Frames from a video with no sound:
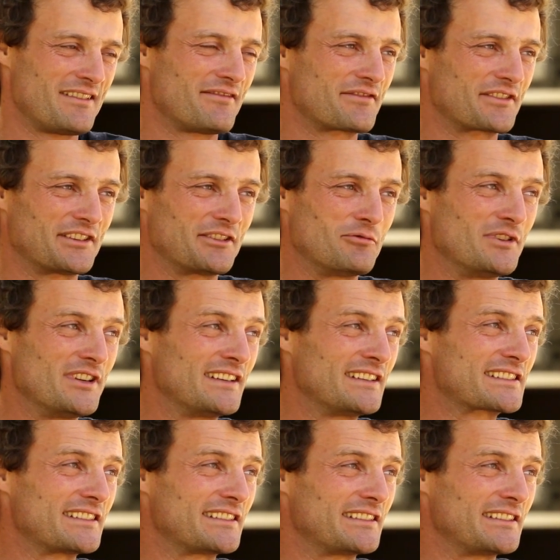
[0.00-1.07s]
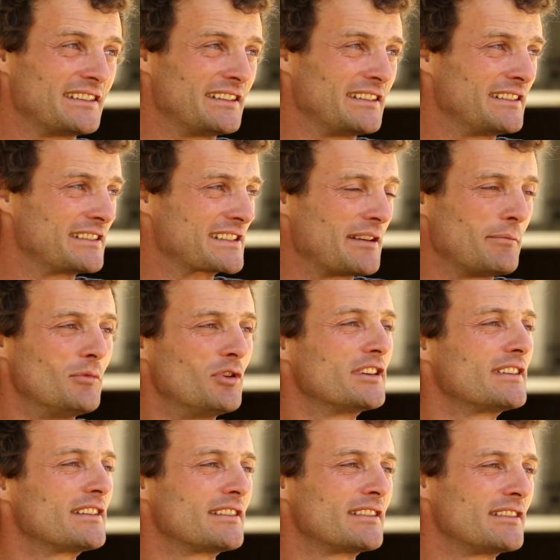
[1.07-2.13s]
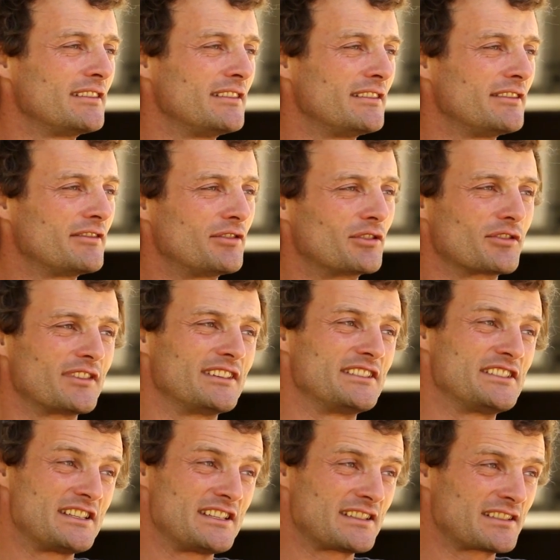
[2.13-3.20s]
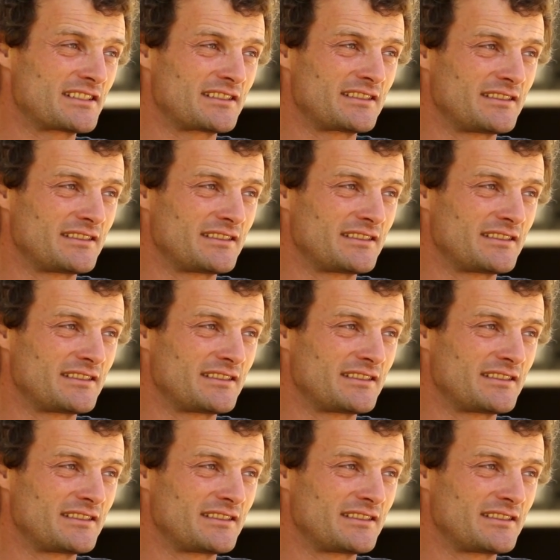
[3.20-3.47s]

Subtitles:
free wins and some money for the year